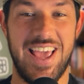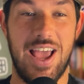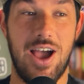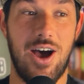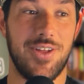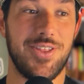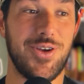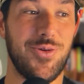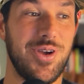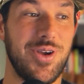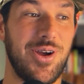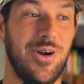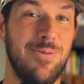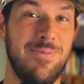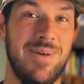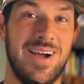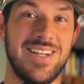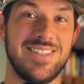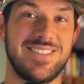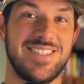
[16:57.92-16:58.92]
Although we are
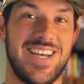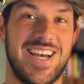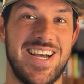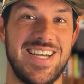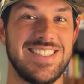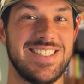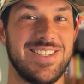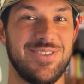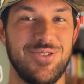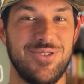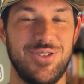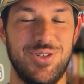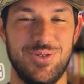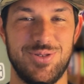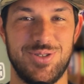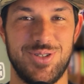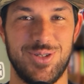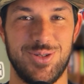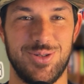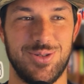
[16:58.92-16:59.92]
monetized on
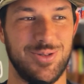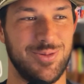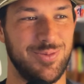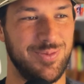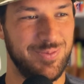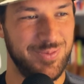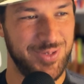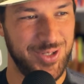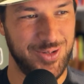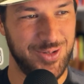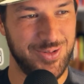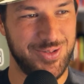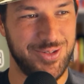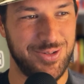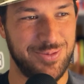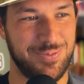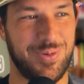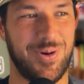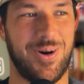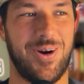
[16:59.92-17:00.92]

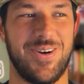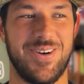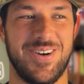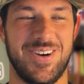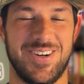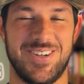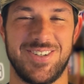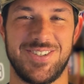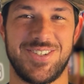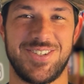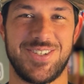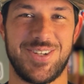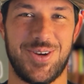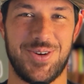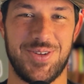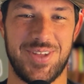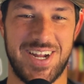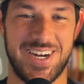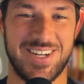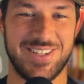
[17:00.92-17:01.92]
YouTube partners.
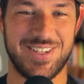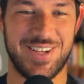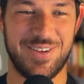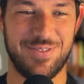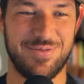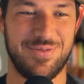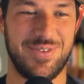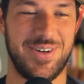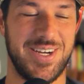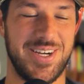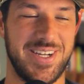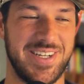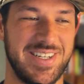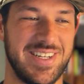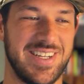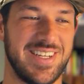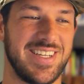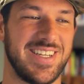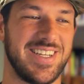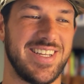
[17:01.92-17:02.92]
So that is a
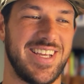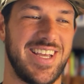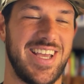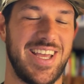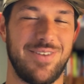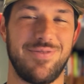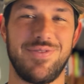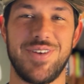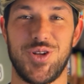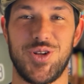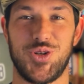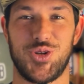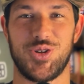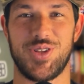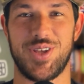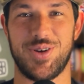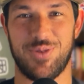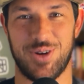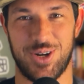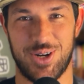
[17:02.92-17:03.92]
fun adventure
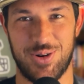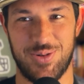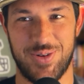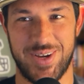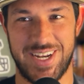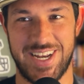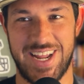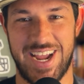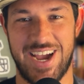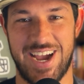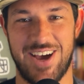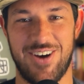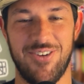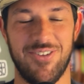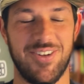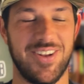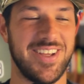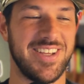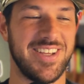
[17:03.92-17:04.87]
that we're going down.